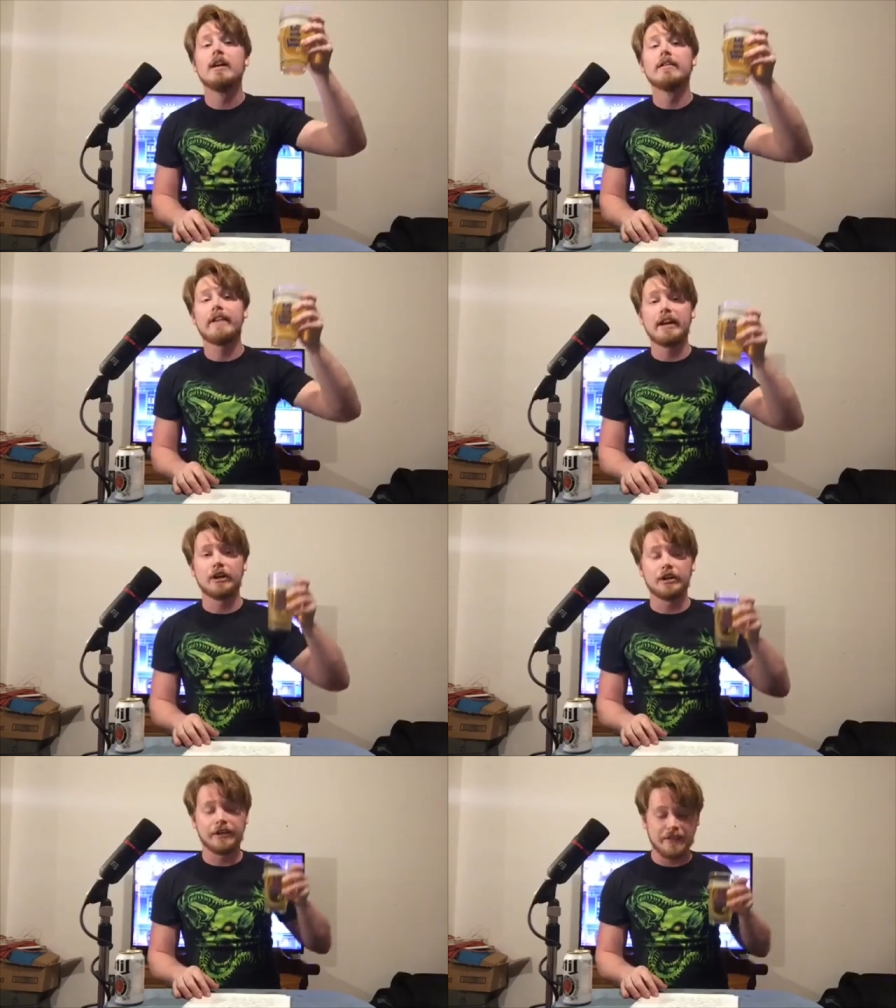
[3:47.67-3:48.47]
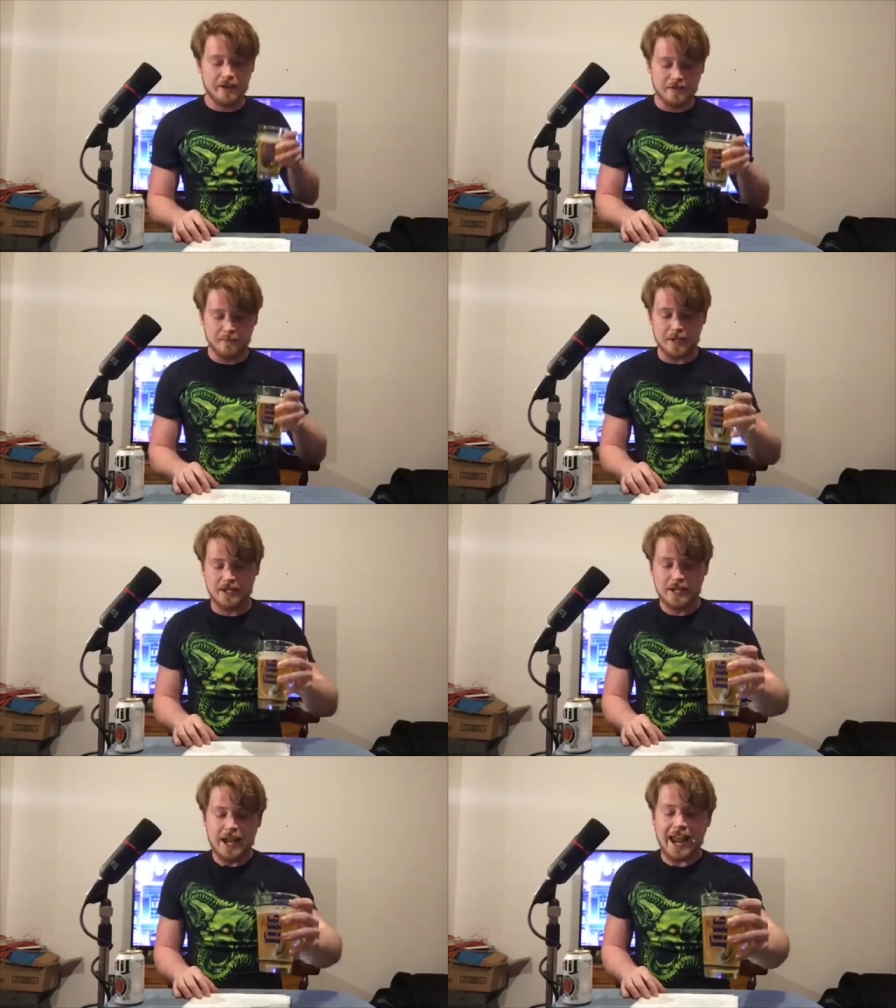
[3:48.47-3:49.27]
They earned it. They have been
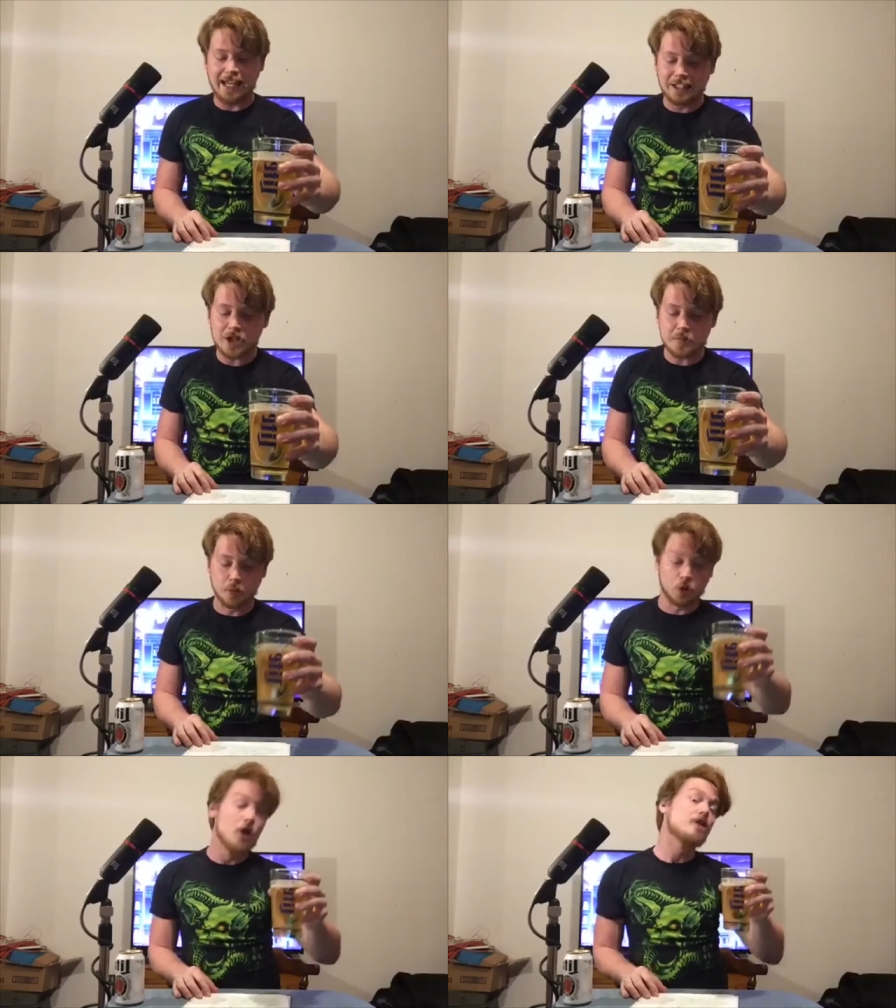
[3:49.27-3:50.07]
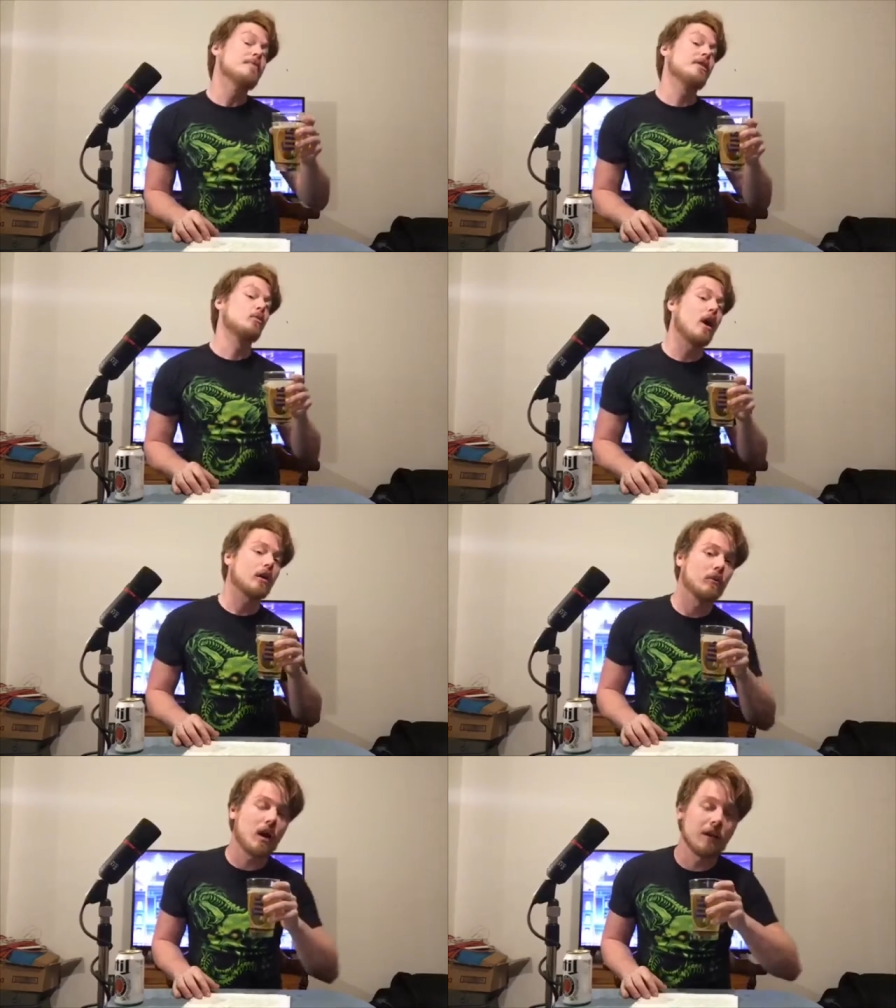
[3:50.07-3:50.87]
eligible to be in the Rock and
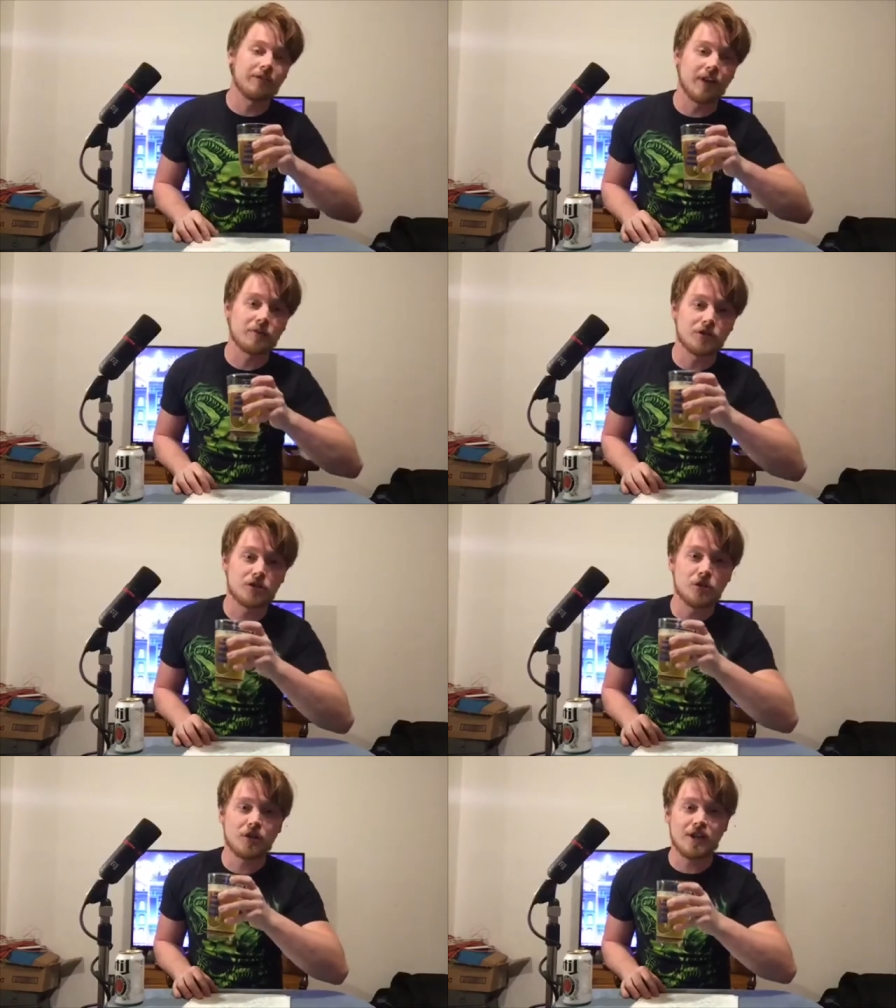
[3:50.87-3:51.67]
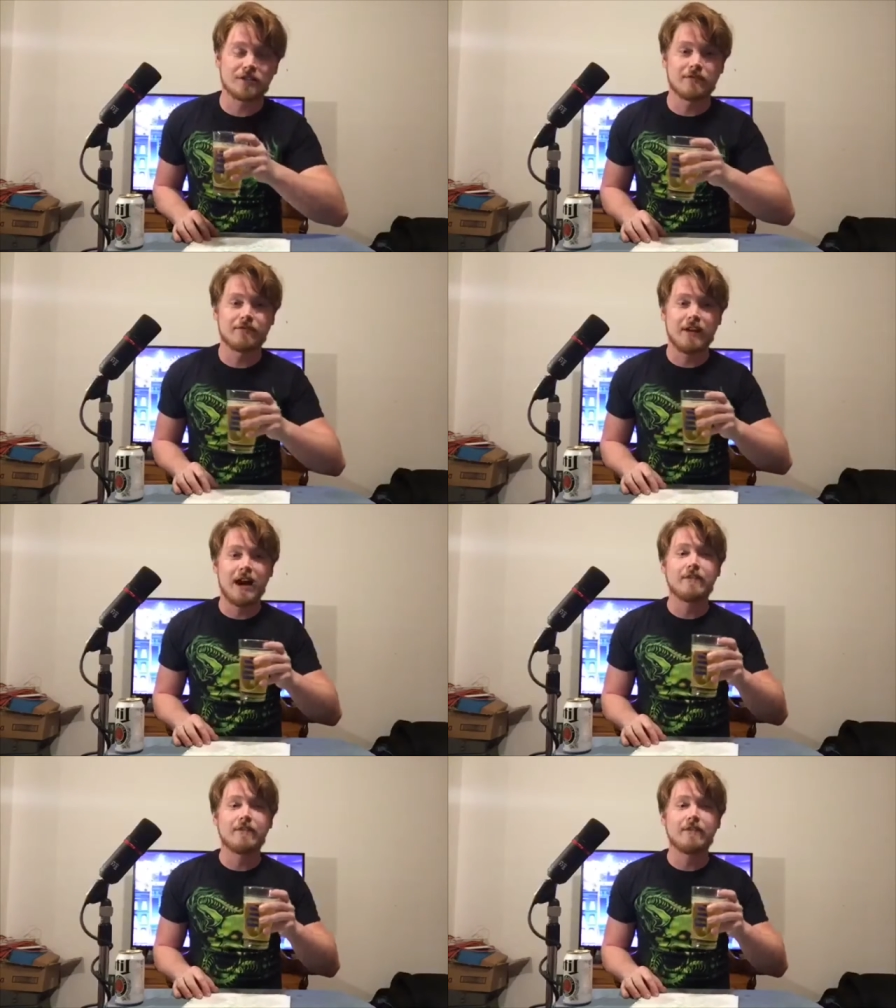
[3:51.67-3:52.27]
Roll Hall of Fame since 2005,